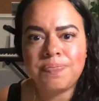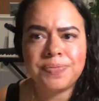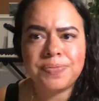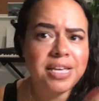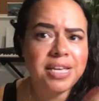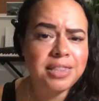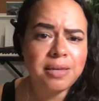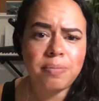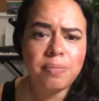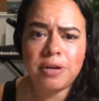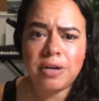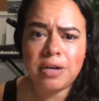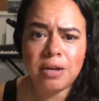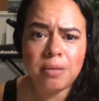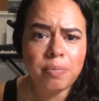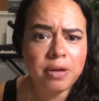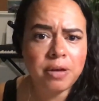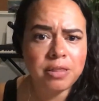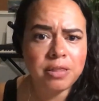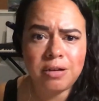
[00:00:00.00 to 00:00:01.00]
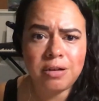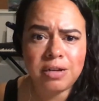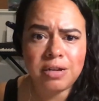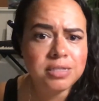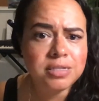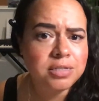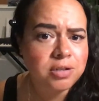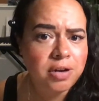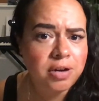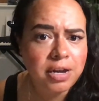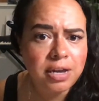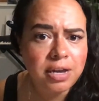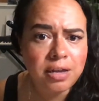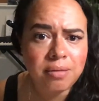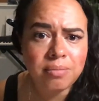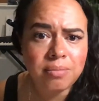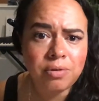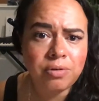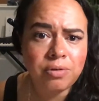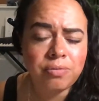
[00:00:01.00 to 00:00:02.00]
and they put it up on their
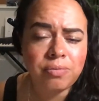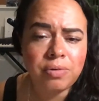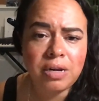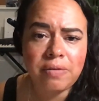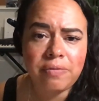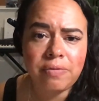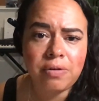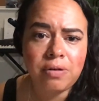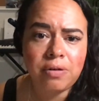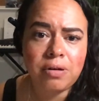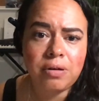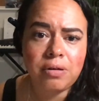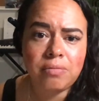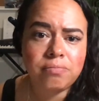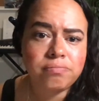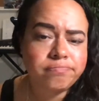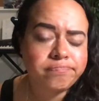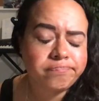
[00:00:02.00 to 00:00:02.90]
Instagram or whatever, and